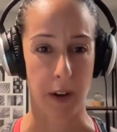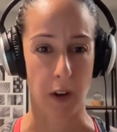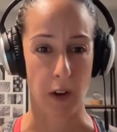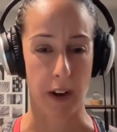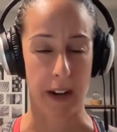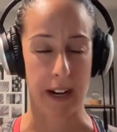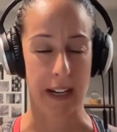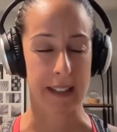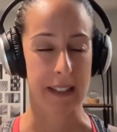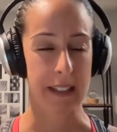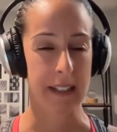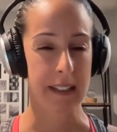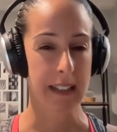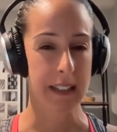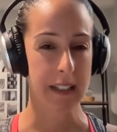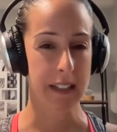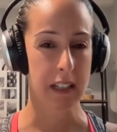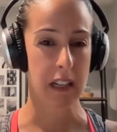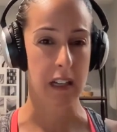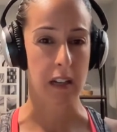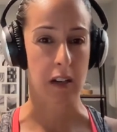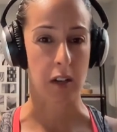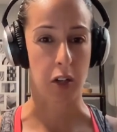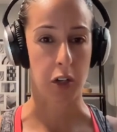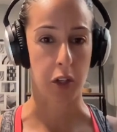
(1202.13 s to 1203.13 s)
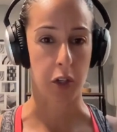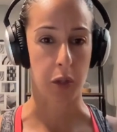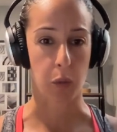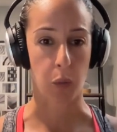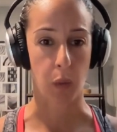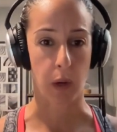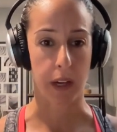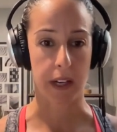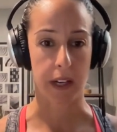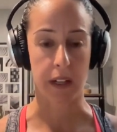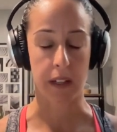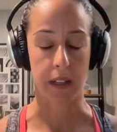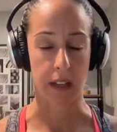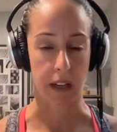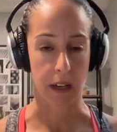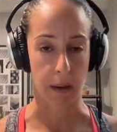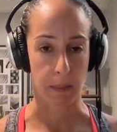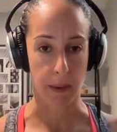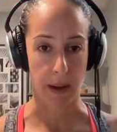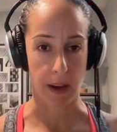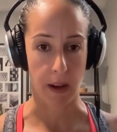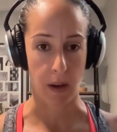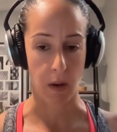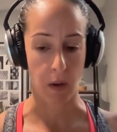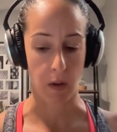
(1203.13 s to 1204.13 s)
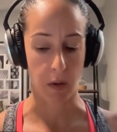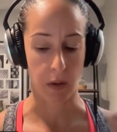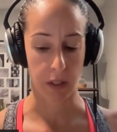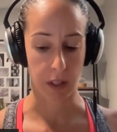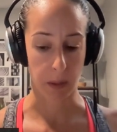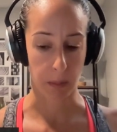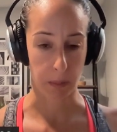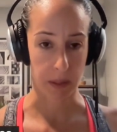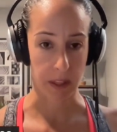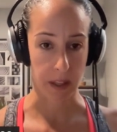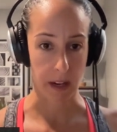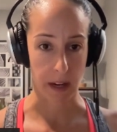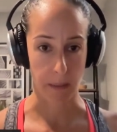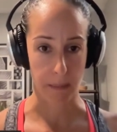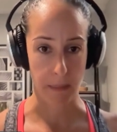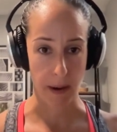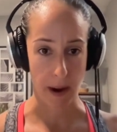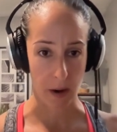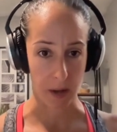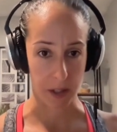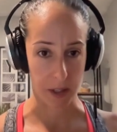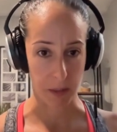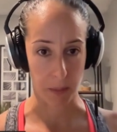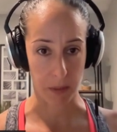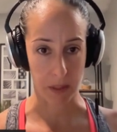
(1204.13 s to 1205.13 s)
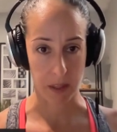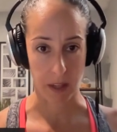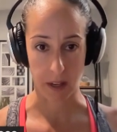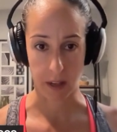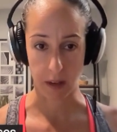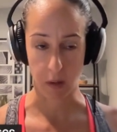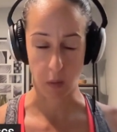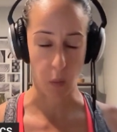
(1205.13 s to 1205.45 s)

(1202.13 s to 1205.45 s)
And I think that's a good way to think about sympathetic, parasympathetic.